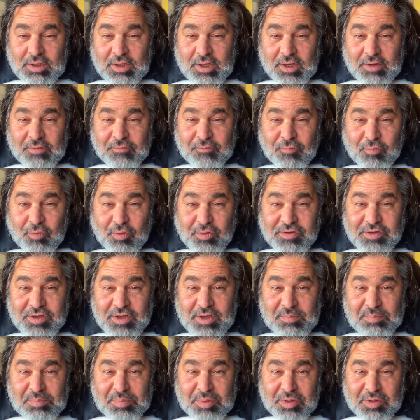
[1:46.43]
And
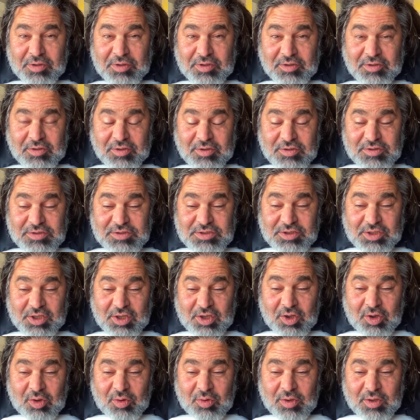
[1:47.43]
14 billion years
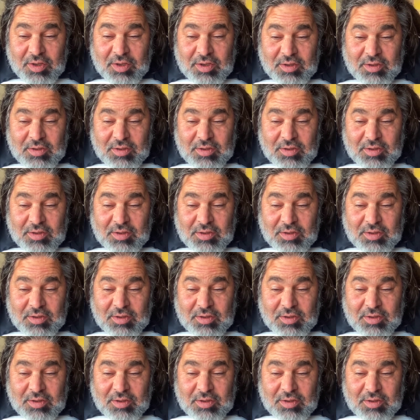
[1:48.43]
ago,